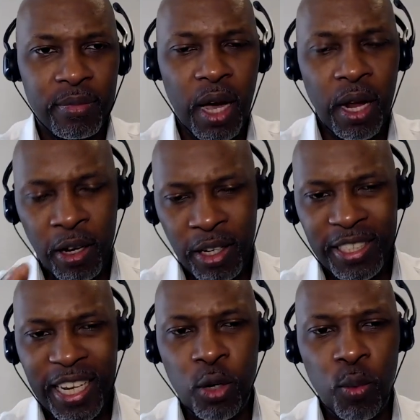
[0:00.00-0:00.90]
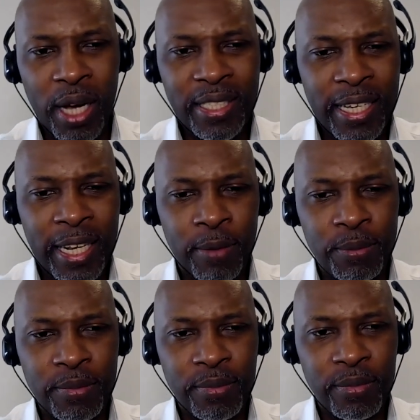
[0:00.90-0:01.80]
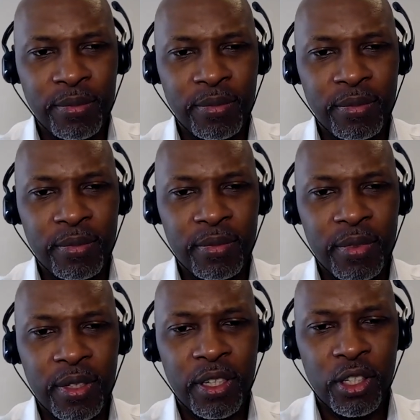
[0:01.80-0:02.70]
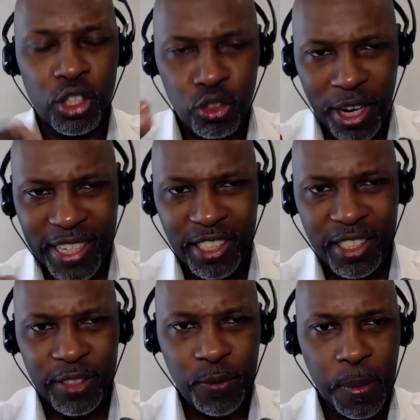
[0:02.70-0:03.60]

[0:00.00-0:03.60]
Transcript: And I'm going to tell you why I say that. Stress,